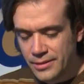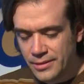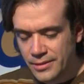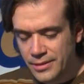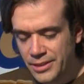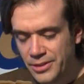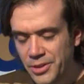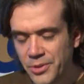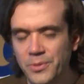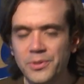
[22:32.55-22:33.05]

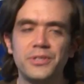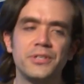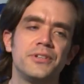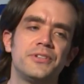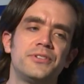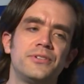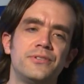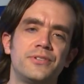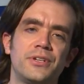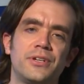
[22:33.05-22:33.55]
dealing with
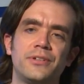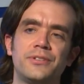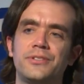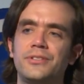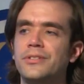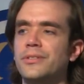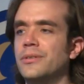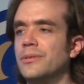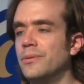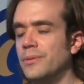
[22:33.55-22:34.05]
this, there's
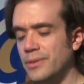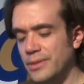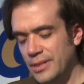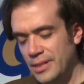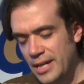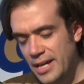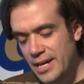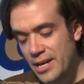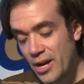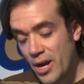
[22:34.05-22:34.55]
also,
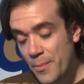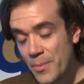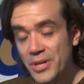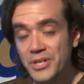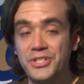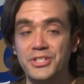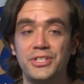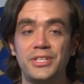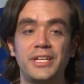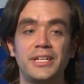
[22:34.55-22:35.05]
uh, you know, I
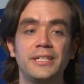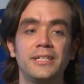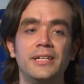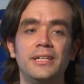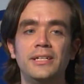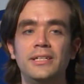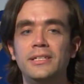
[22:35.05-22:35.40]
mentioned that